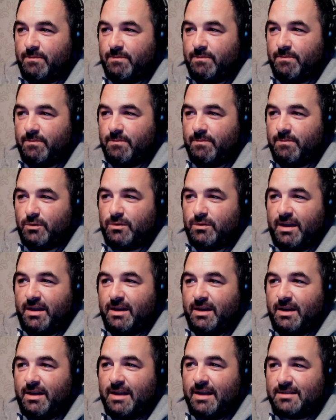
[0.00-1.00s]
routine of
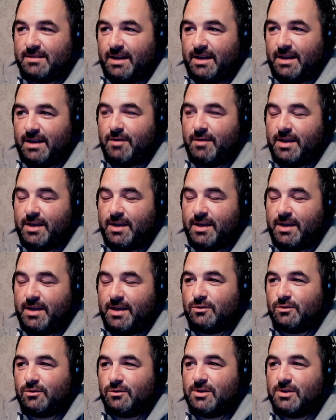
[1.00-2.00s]
asking every guest this
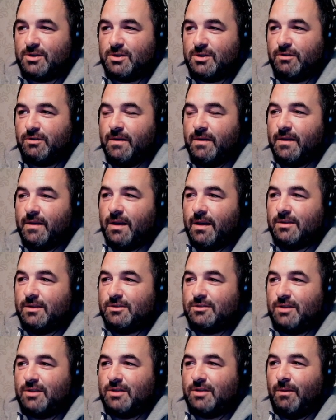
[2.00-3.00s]
question, right?
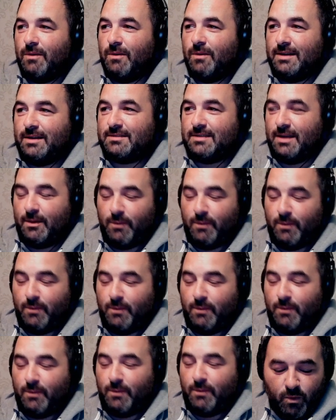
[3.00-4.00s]
So, and it will
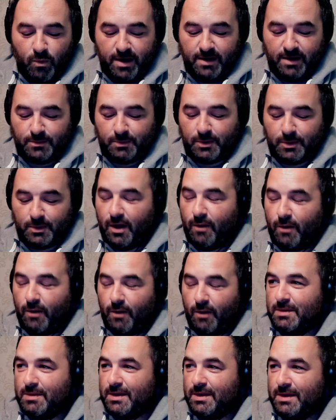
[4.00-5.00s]
sound weird, but go with
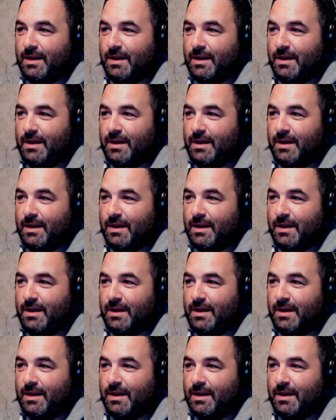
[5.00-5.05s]
me.